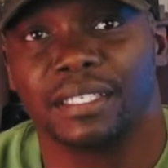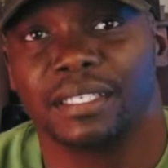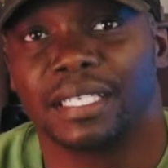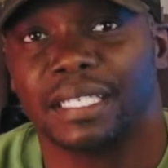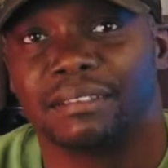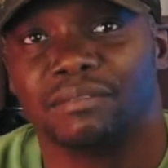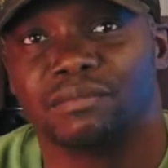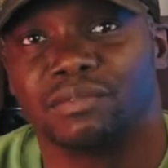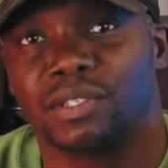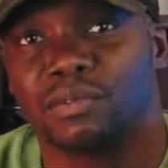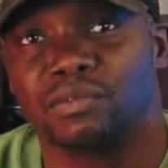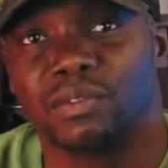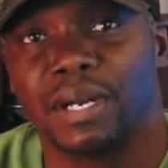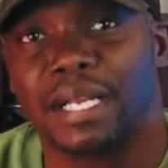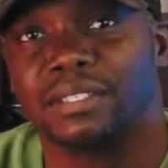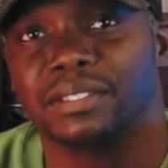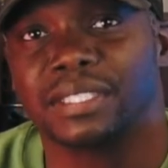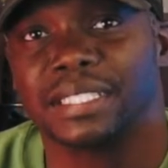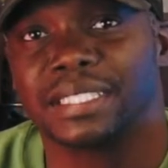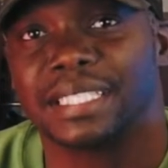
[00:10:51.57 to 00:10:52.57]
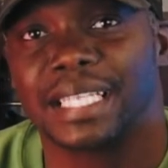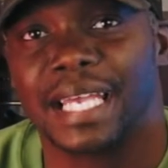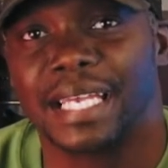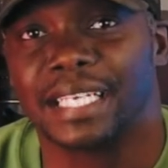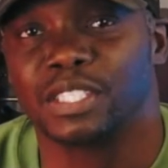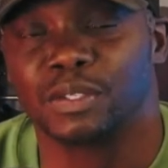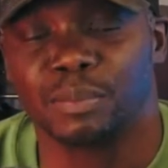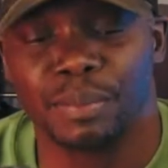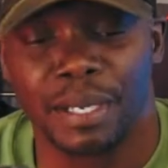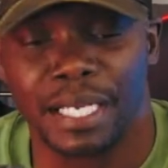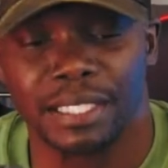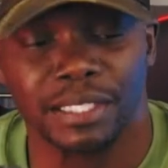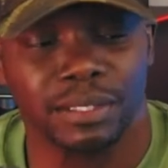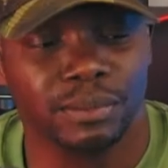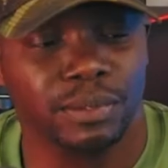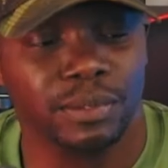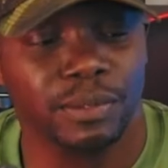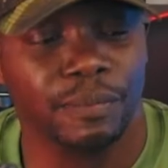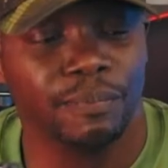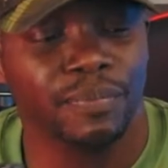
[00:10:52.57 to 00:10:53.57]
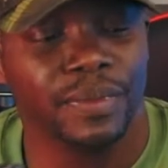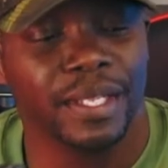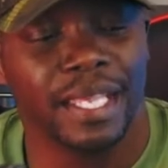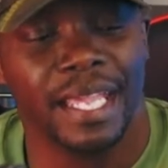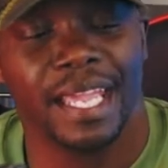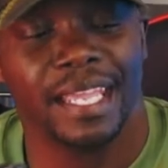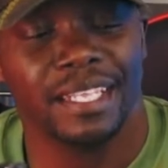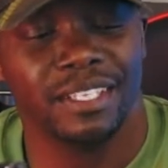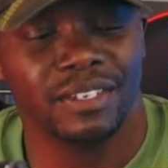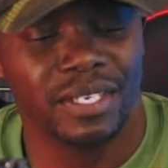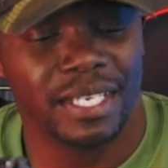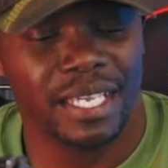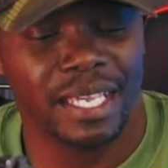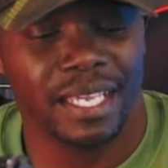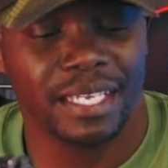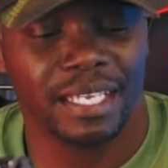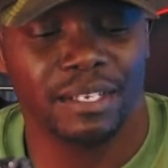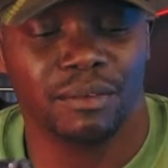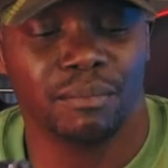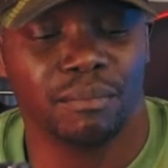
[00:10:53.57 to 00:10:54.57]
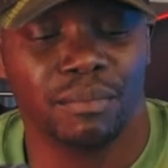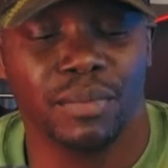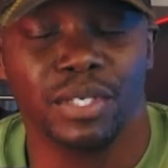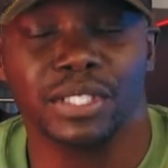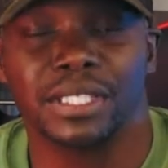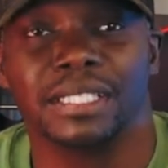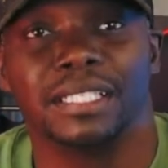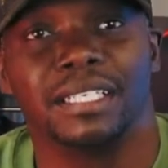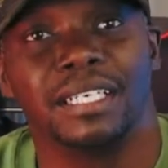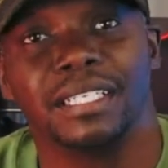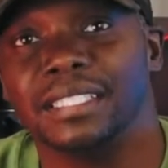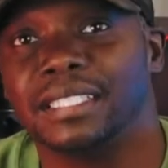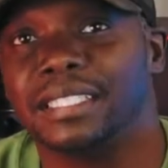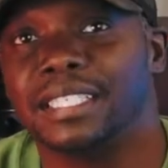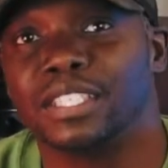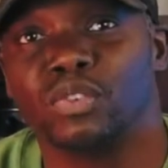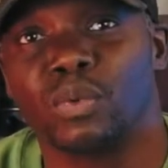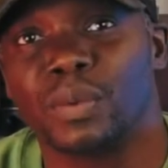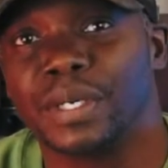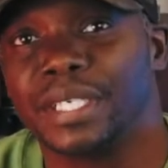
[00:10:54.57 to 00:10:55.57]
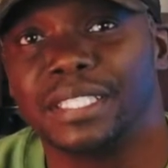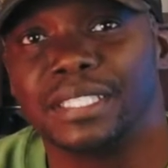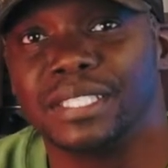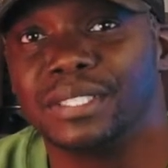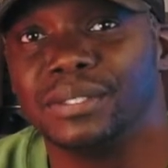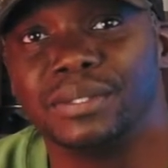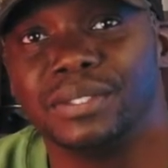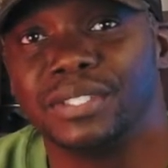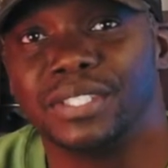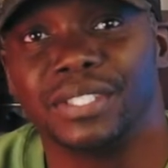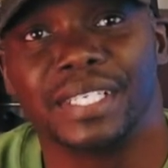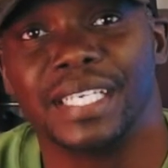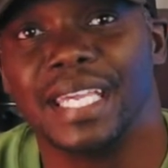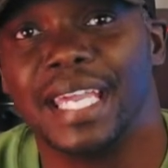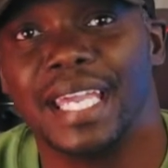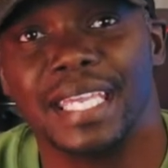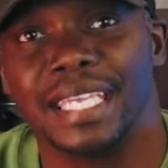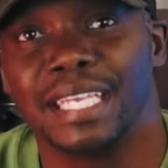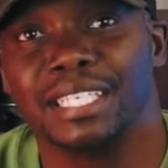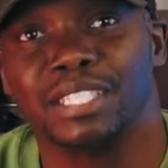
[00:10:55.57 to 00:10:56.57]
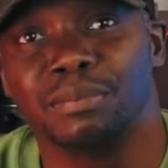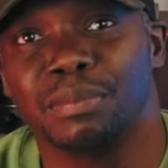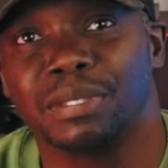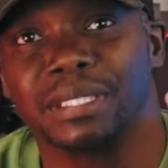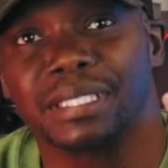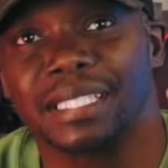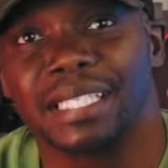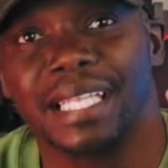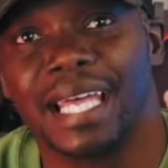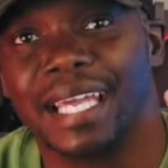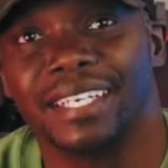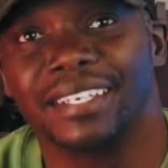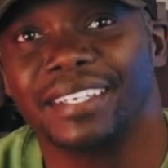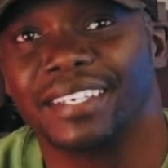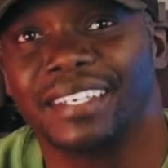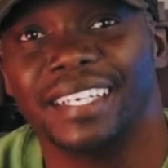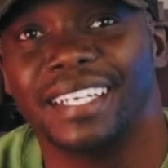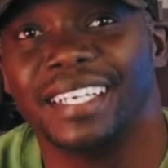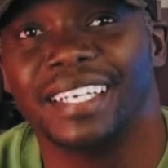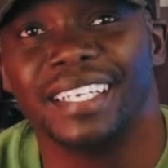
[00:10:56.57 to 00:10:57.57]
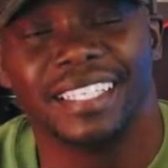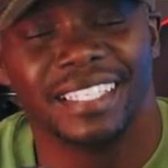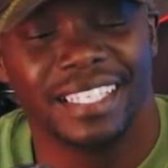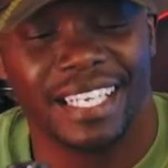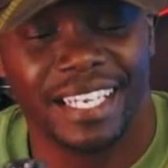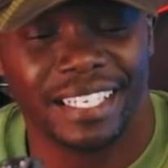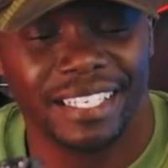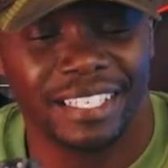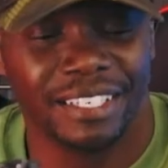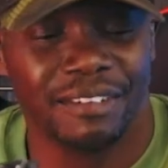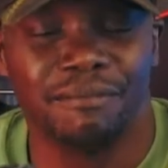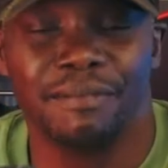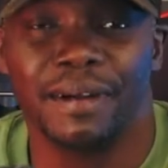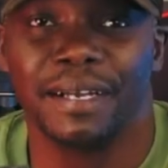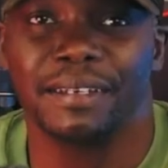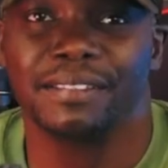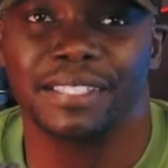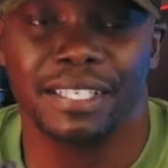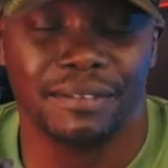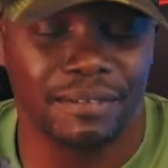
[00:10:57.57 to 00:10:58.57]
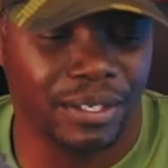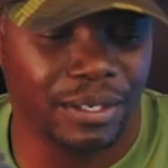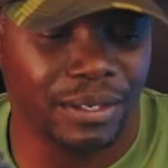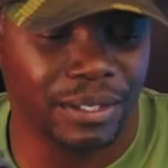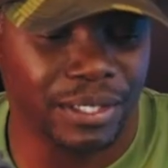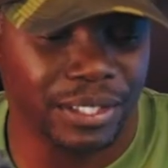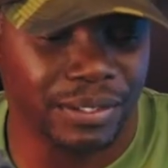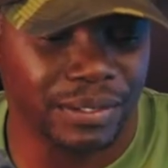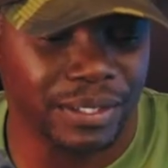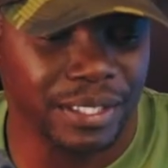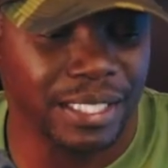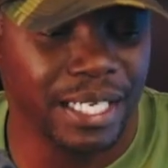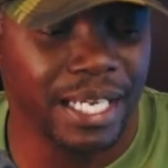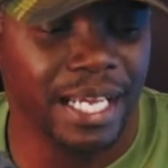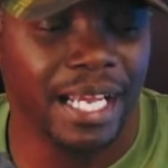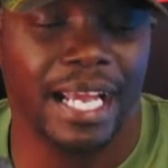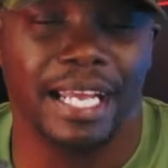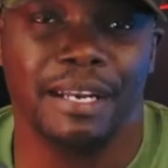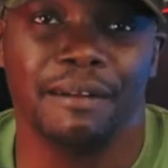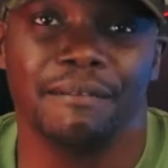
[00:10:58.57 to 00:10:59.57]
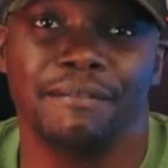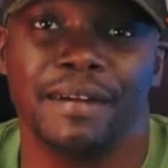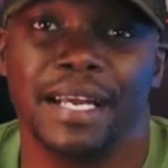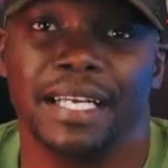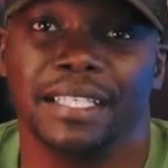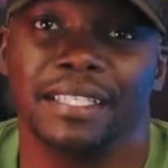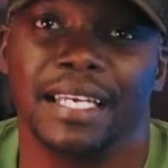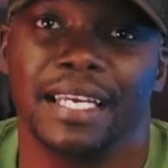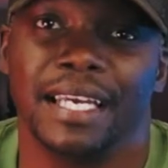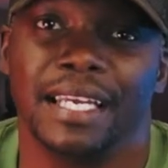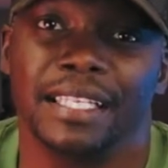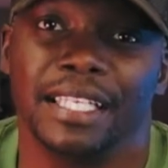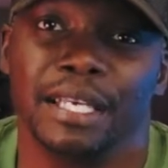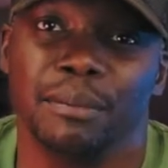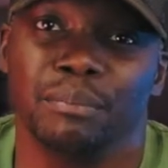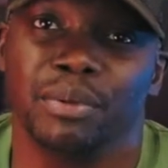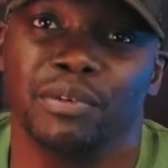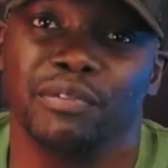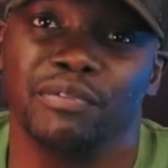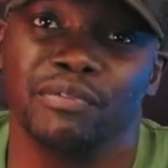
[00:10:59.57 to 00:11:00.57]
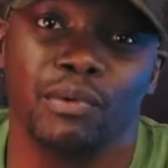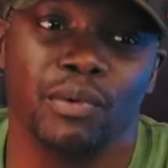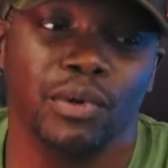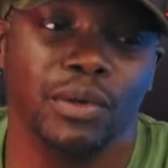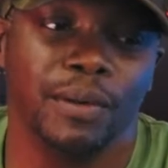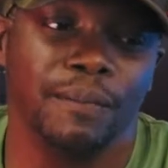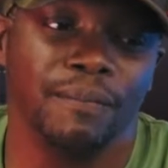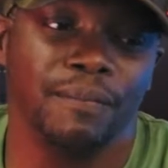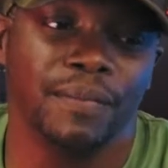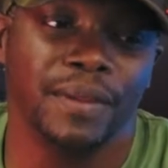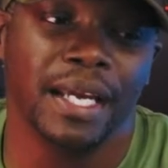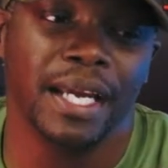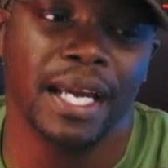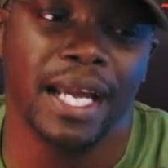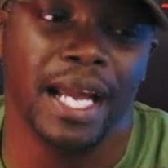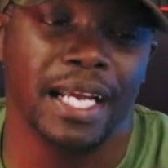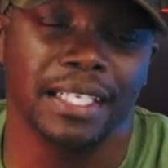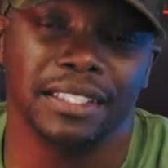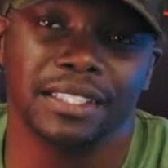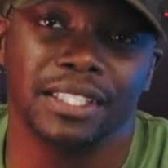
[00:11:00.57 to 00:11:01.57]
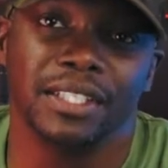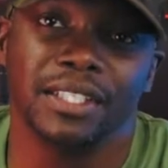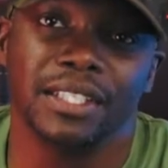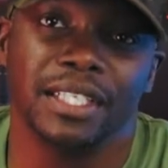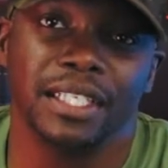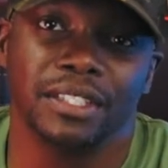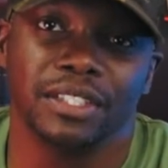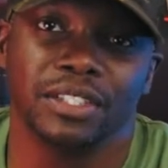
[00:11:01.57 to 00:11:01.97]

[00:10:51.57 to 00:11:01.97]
the rounds as light as possible. And you can't get much, other than 22s, you can't get much lighter than the 5.7 cartridge. And the fact that they perform as good as